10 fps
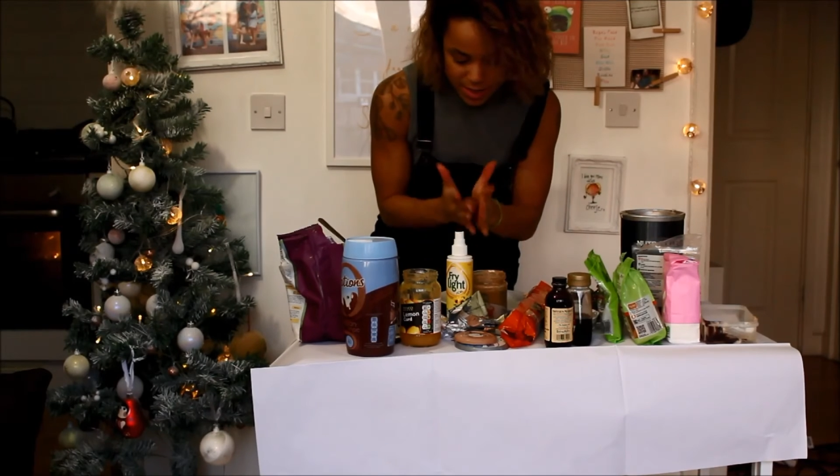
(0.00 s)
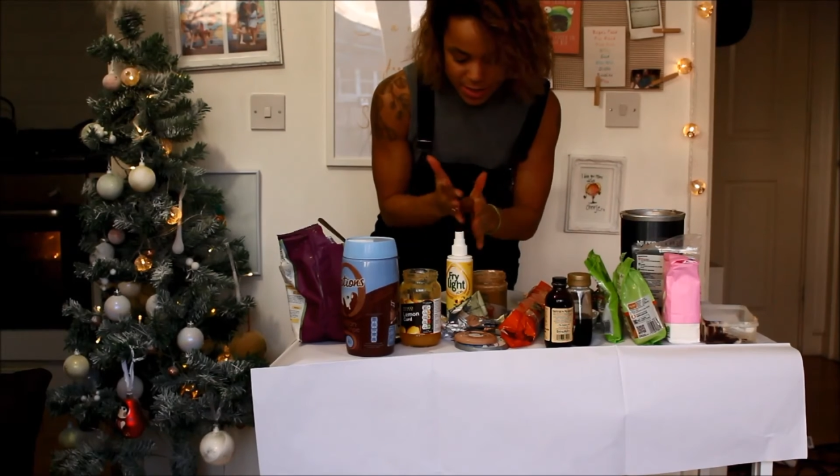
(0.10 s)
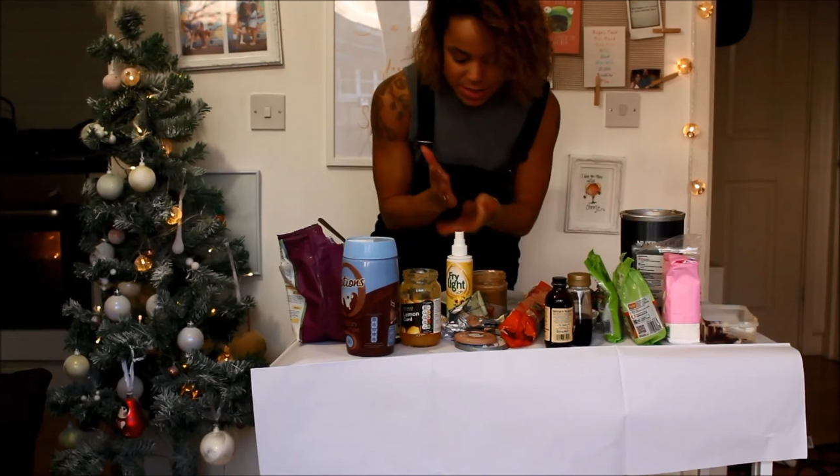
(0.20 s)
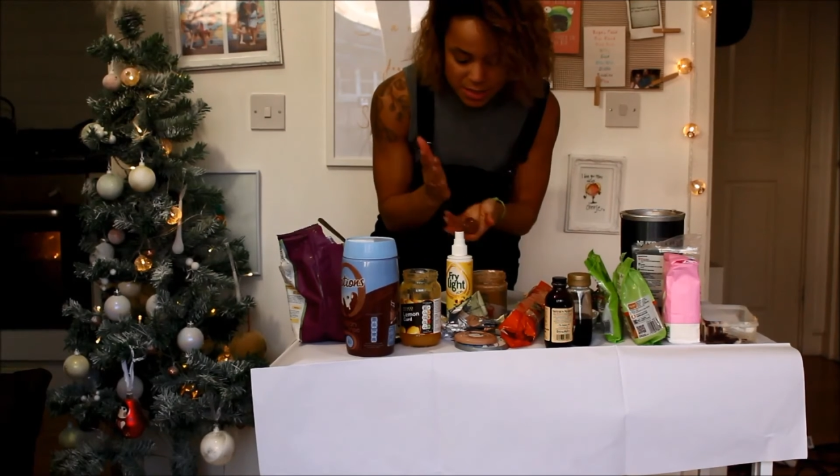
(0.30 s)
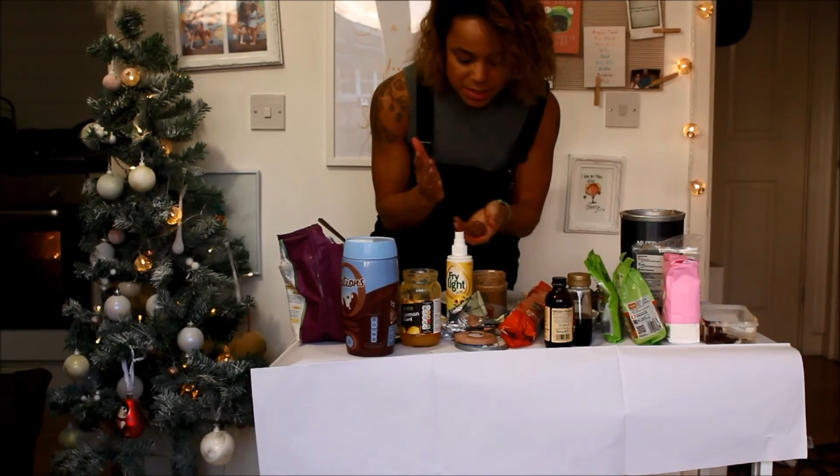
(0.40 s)
Now
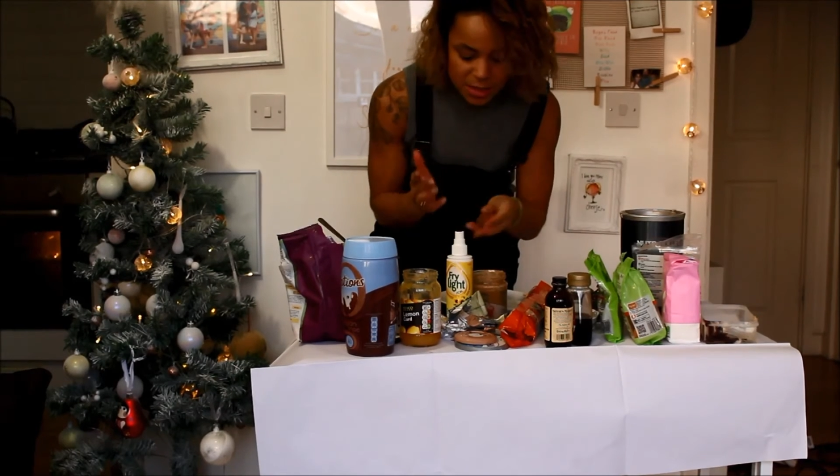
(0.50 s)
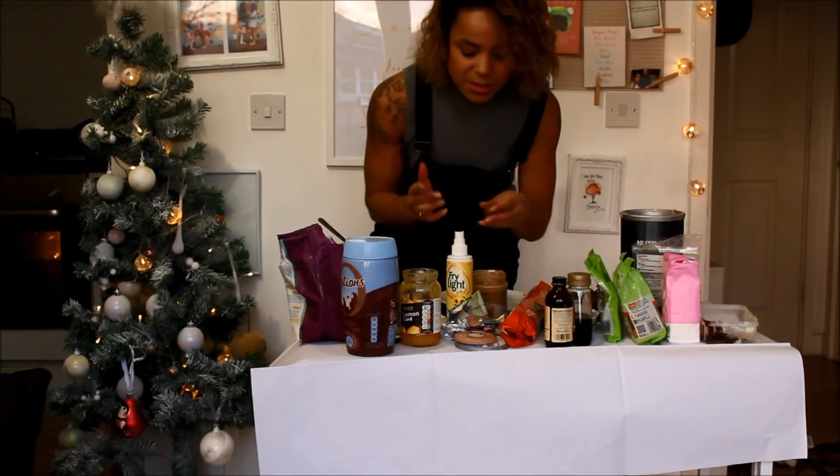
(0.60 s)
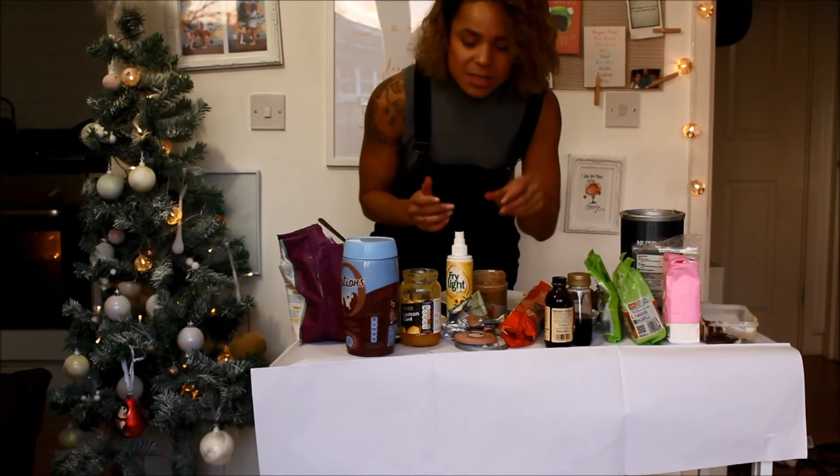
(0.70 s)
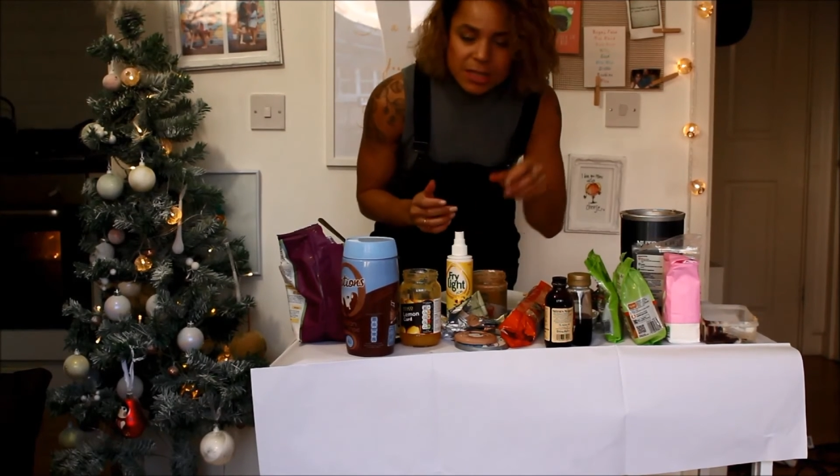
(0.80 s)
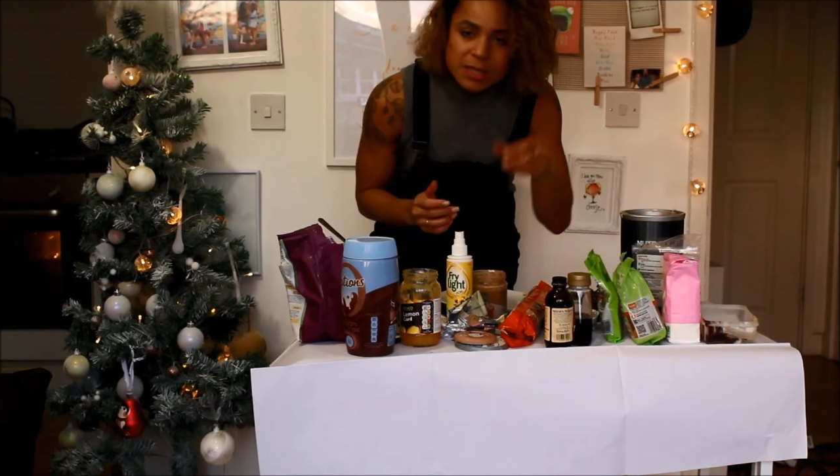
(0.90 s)
this is the
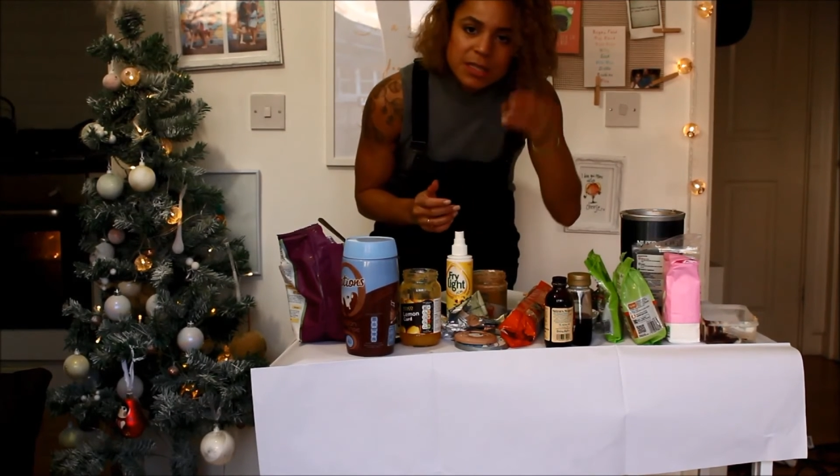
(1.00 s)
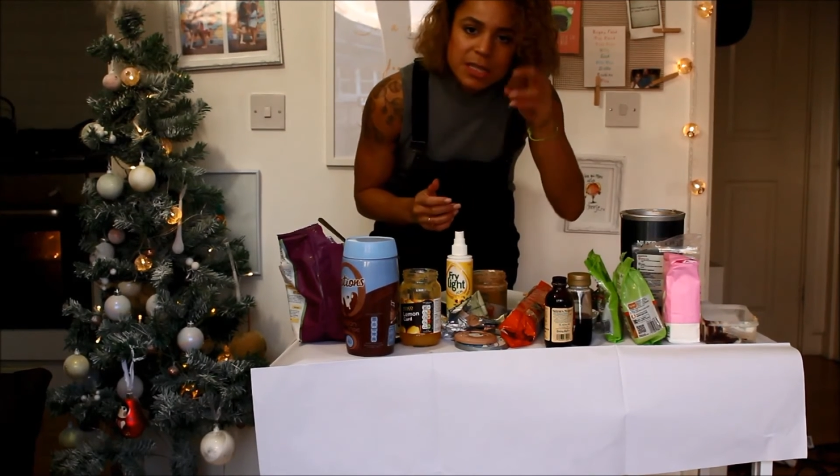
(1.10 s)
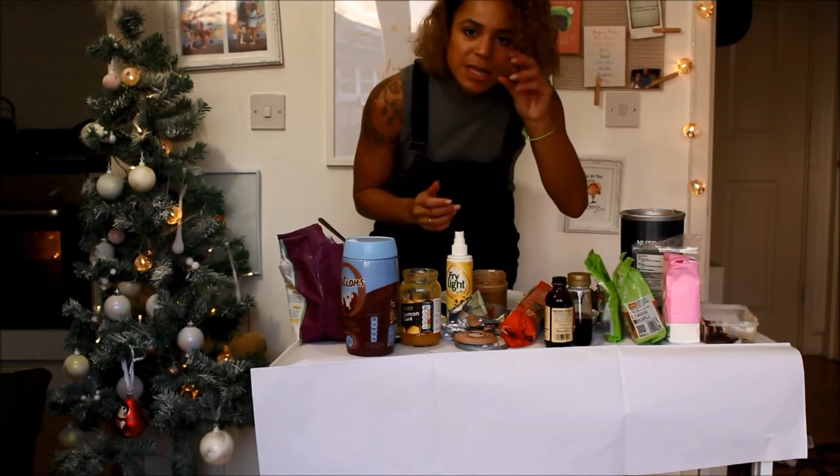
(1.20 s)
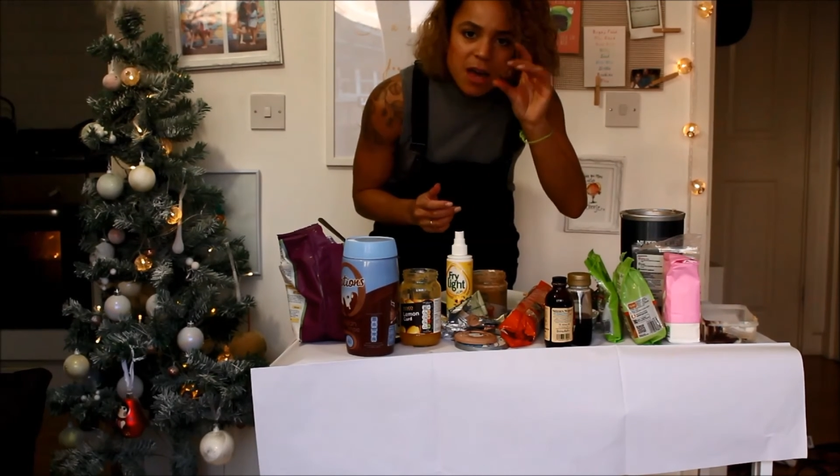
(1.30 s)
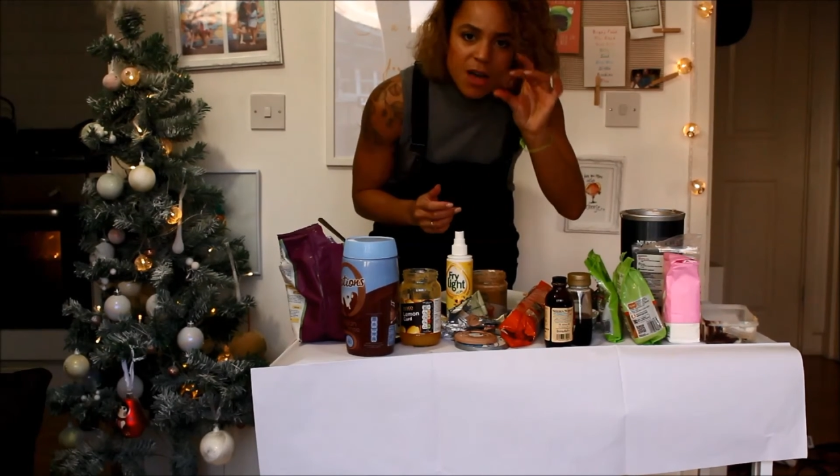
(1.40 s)
consistency the